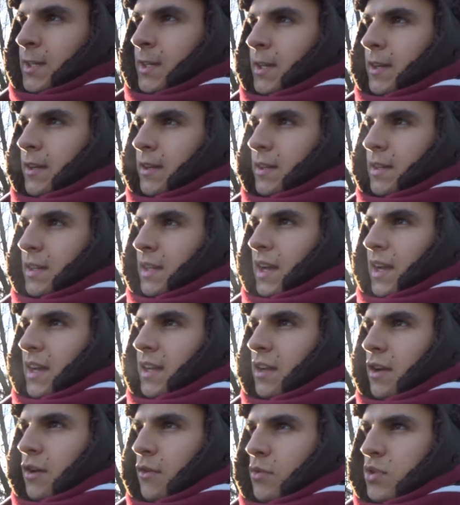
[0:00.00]

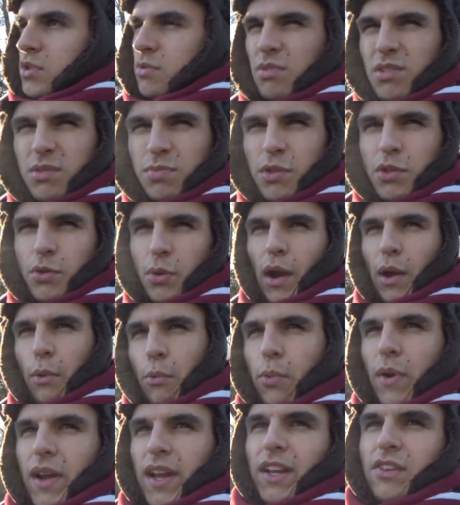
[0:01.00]
Okay, which must be quite
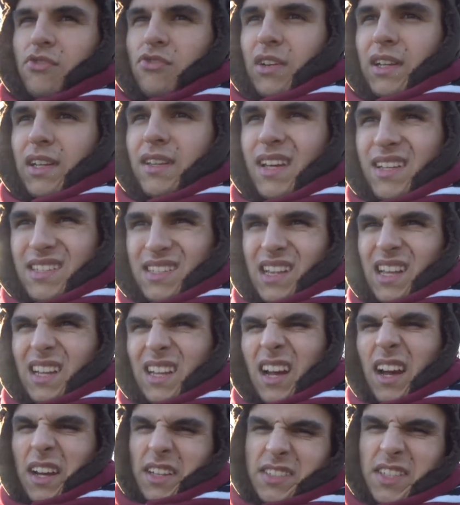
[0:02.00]
weird, really. That's
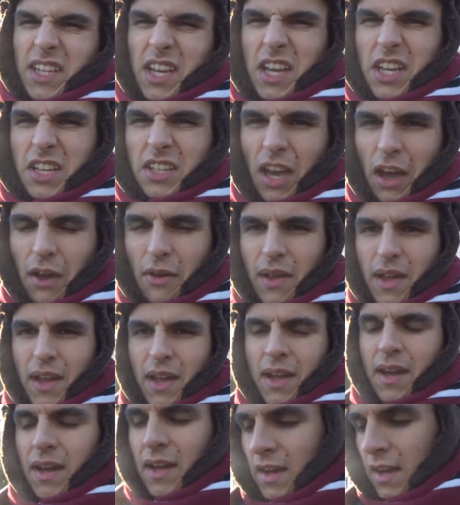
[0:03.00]
like us
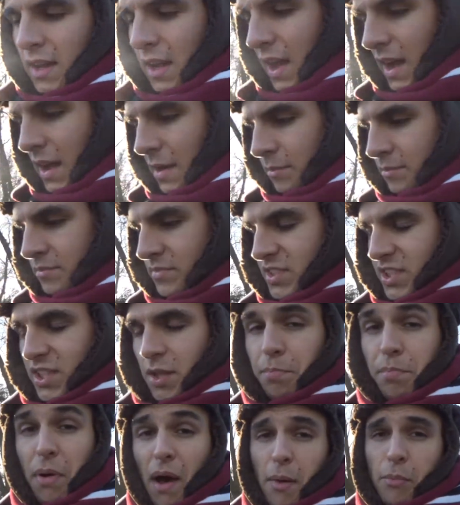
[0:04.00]
going to
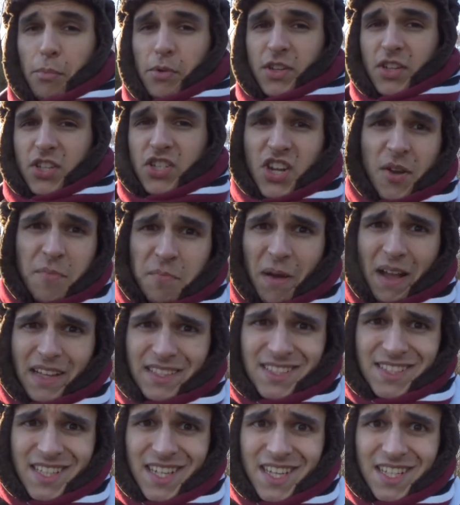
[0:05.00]
the pub with a
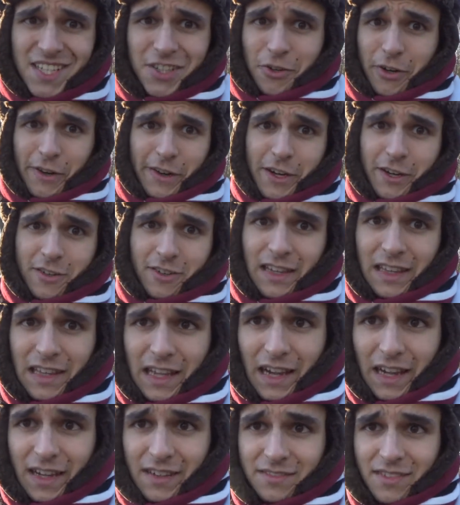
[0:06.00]
chimpanzee or a
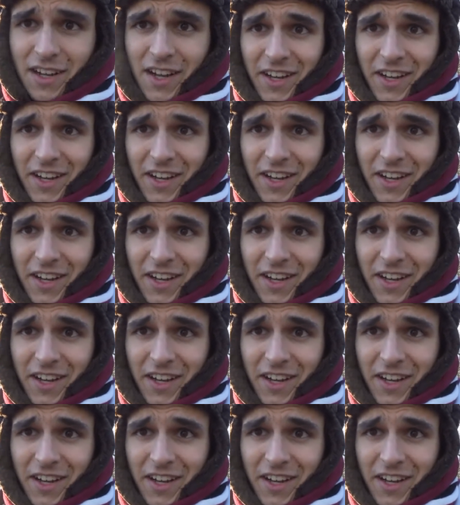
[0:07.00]
gorilla.